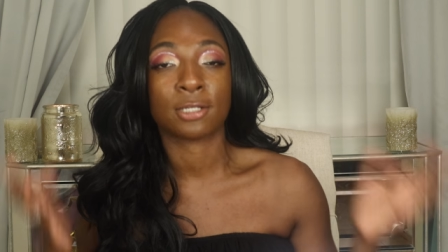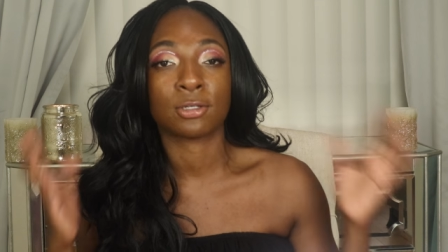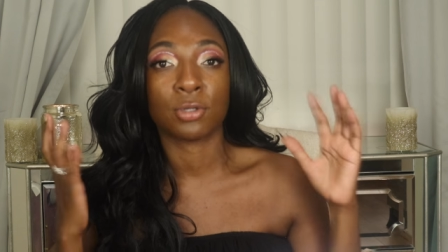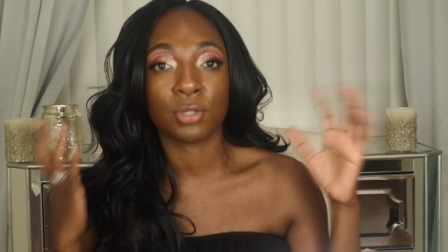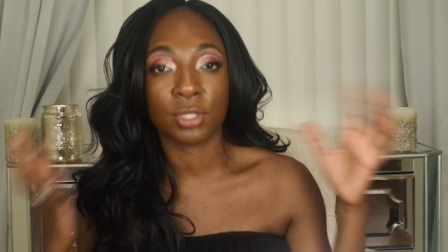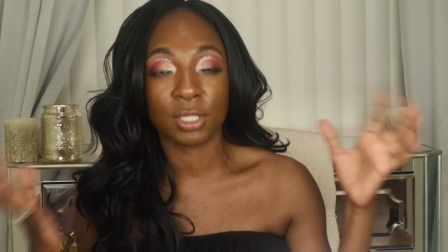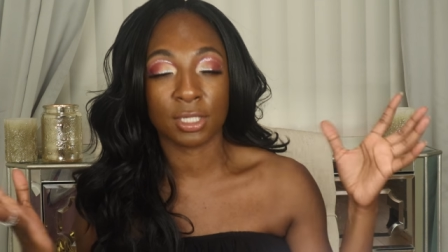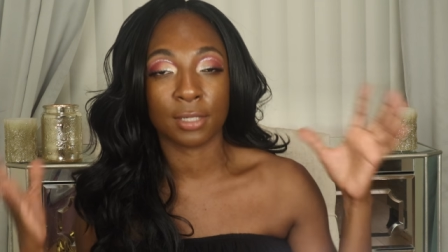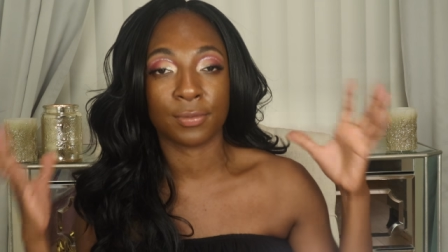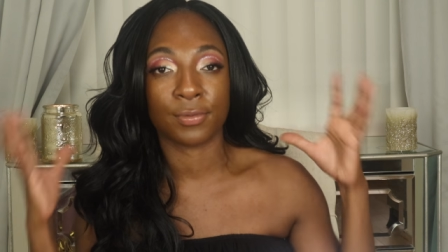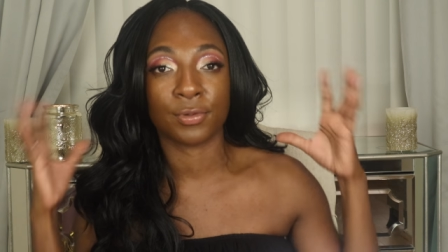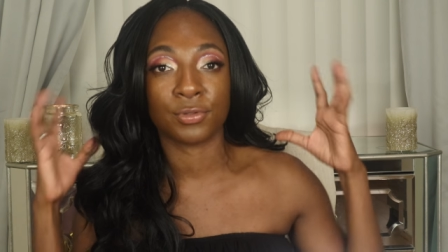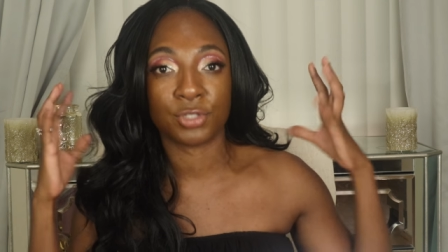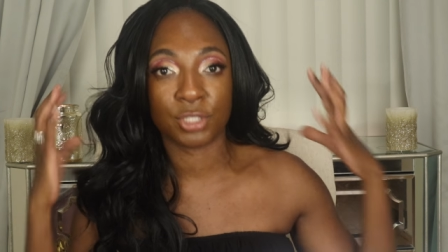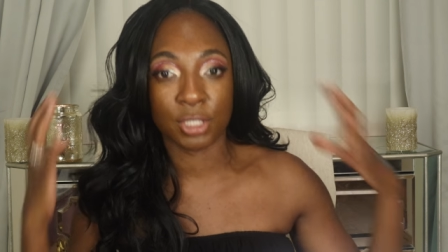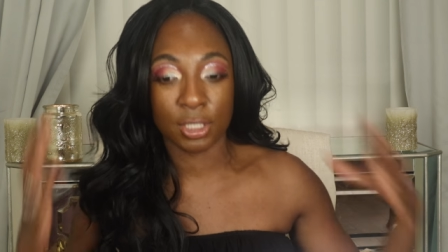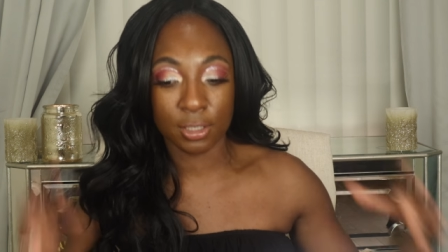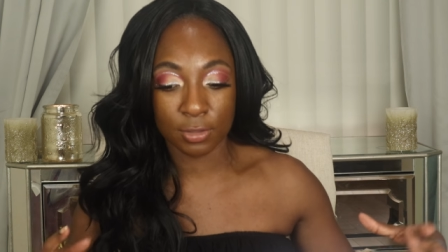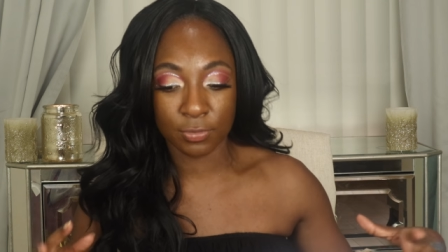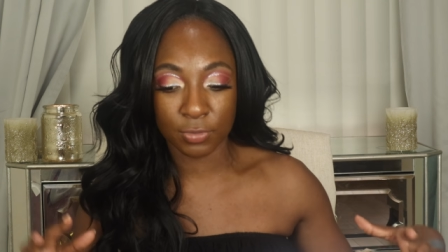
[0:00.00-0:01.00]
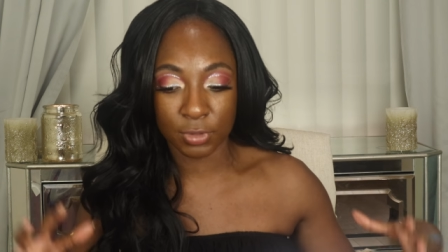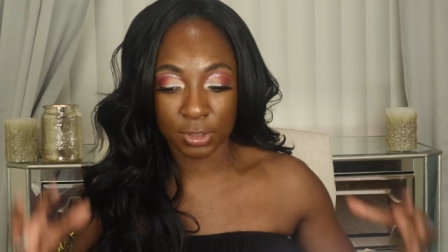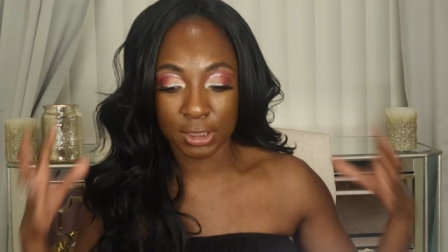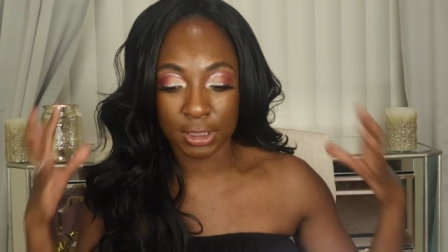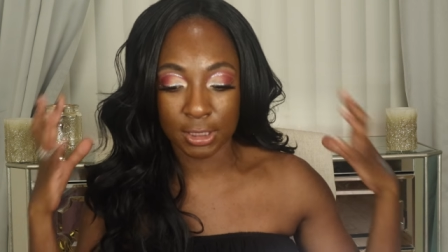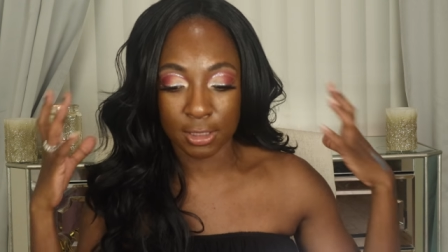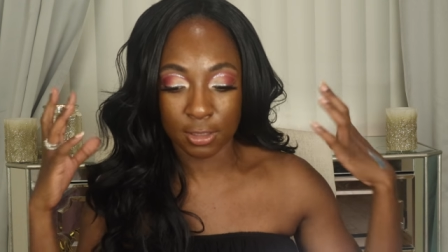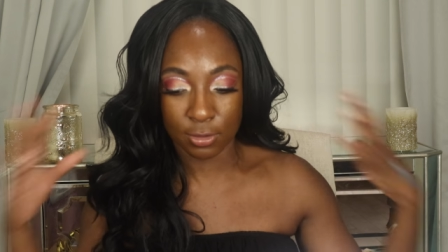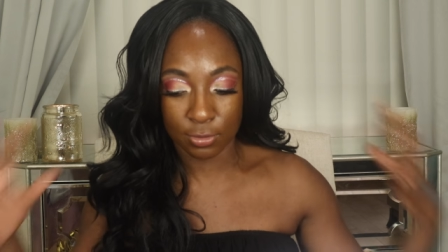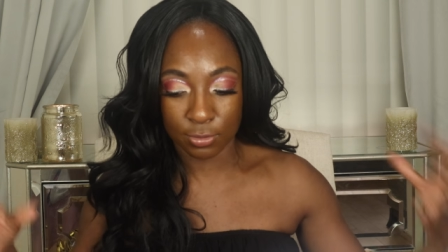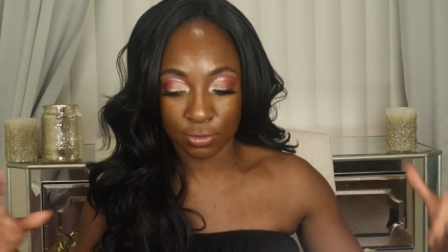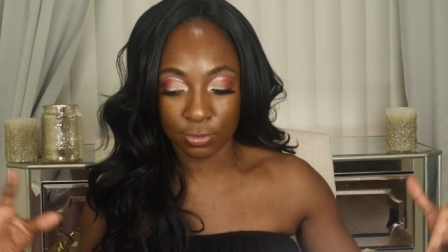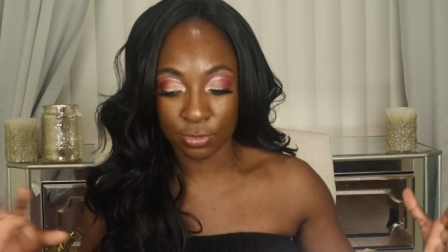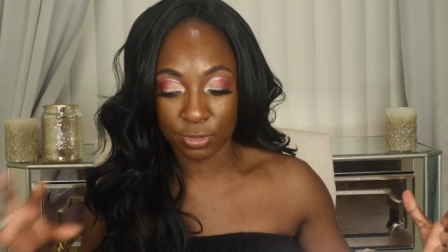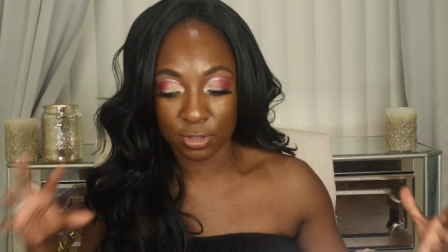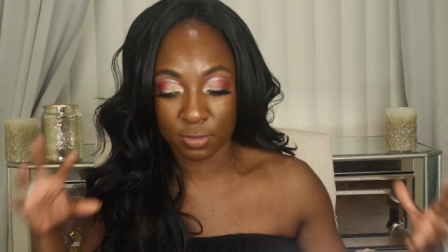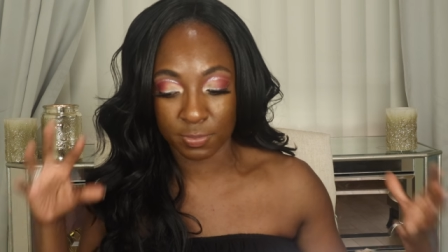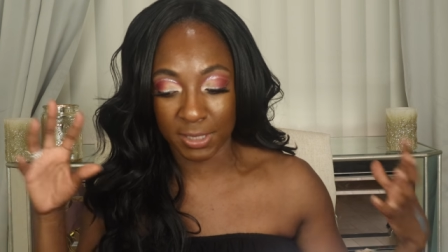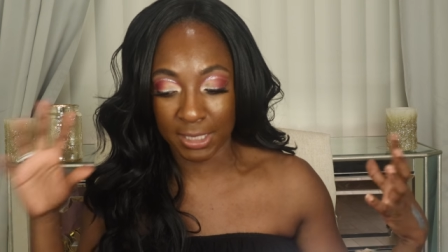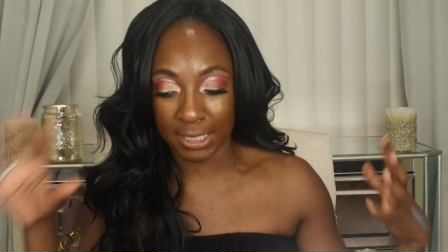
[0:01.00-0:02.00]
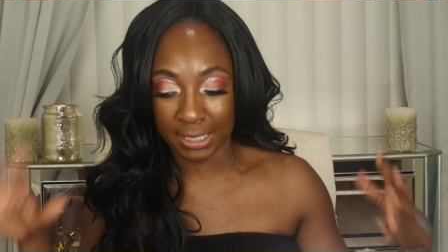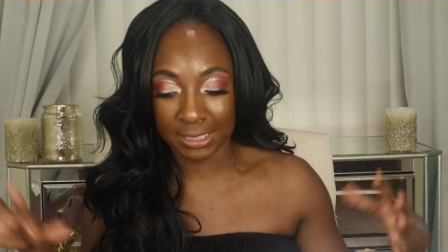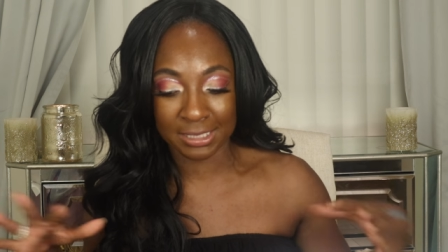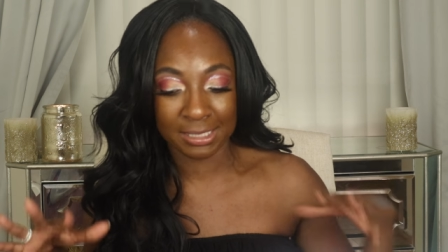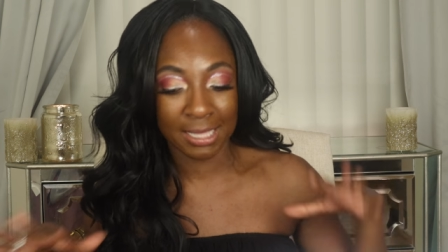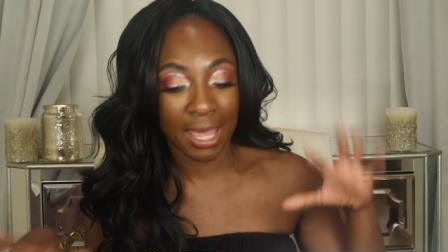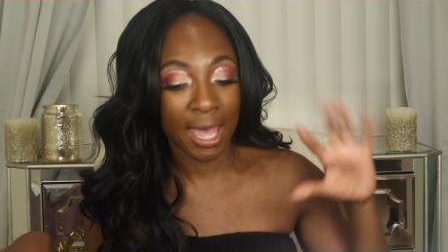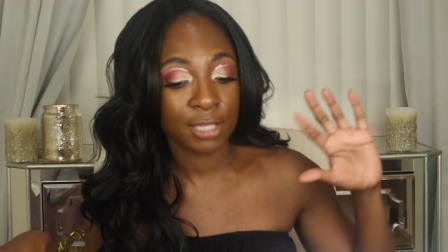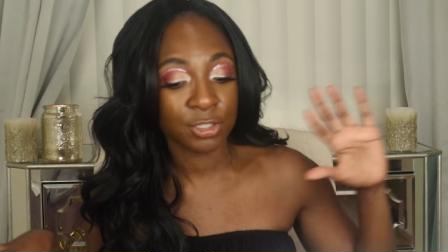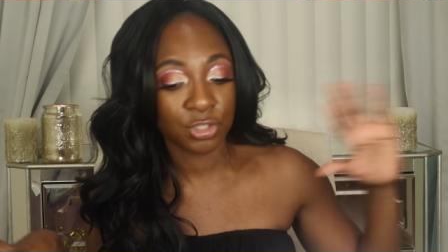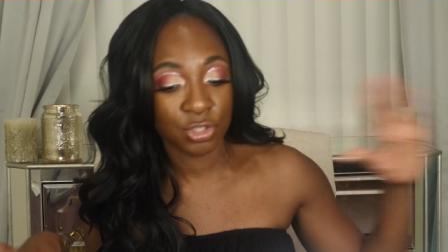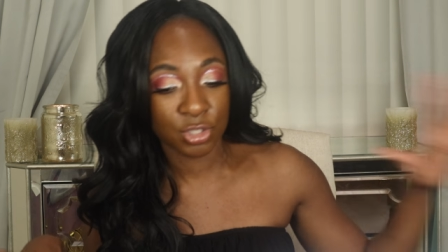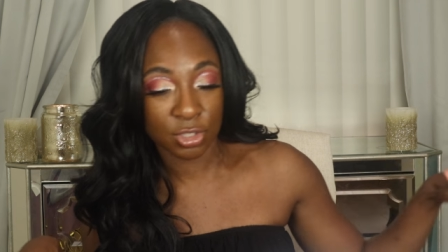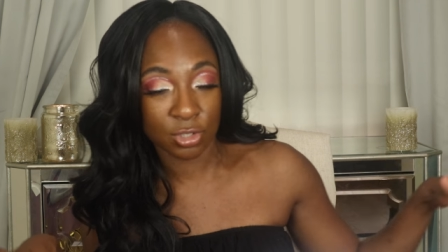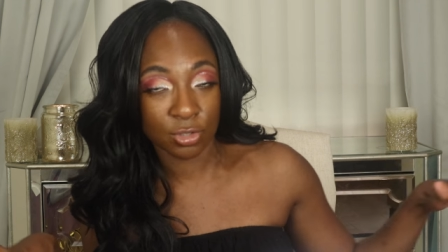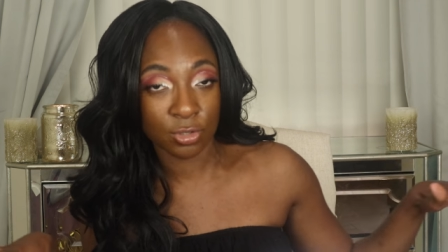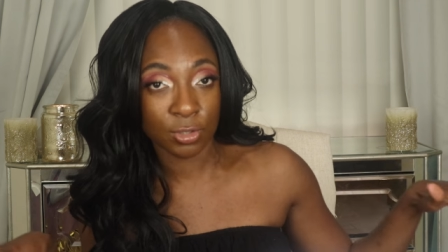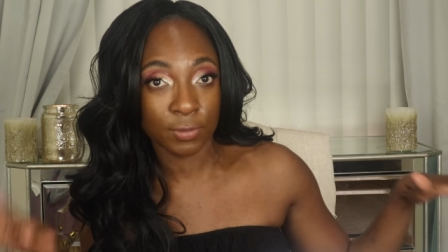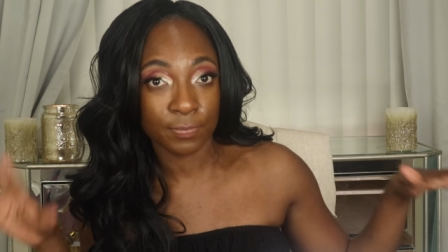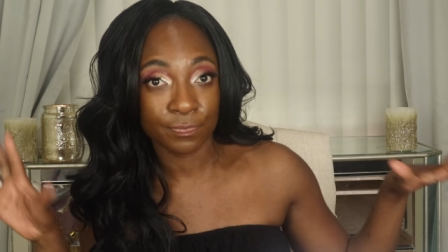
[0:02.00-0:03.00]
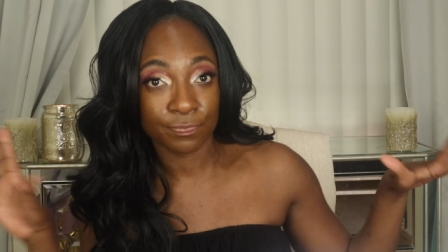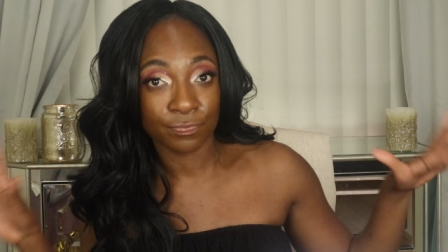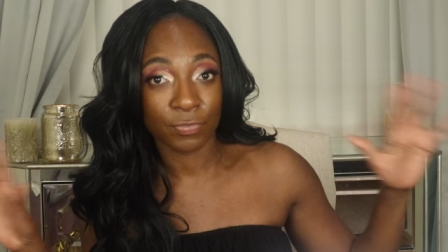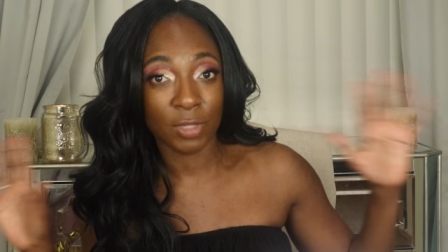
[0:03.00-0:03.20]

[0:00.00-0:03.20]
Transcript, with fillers: know that I will genuinely use because last year,